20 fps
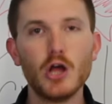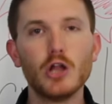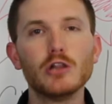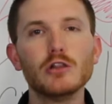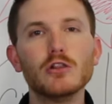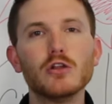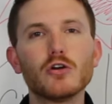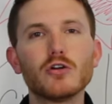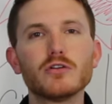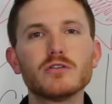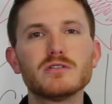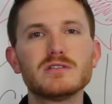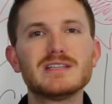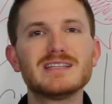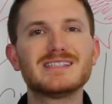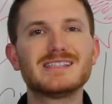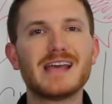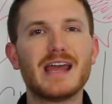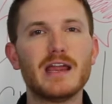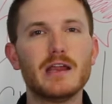Learn to
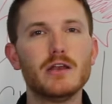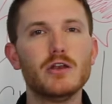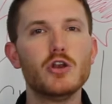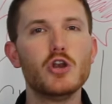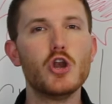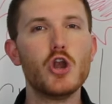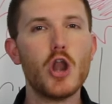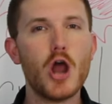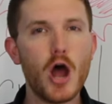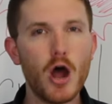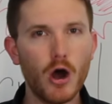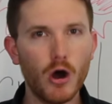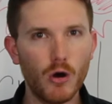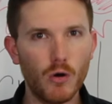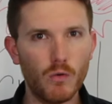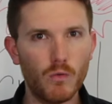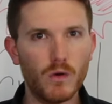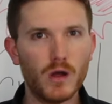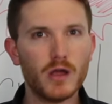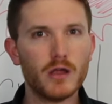say
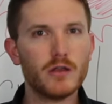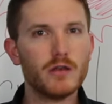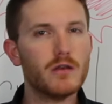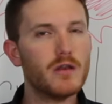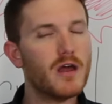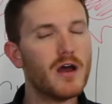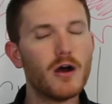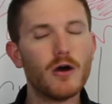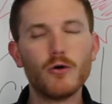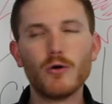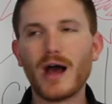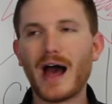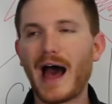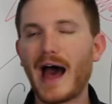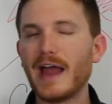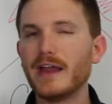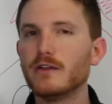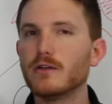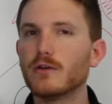no. No, I